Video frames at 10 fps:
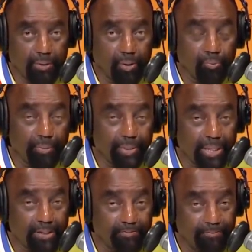A, a
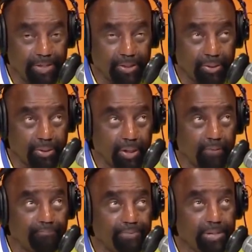woman in
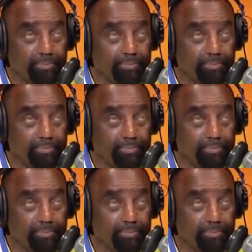fear, a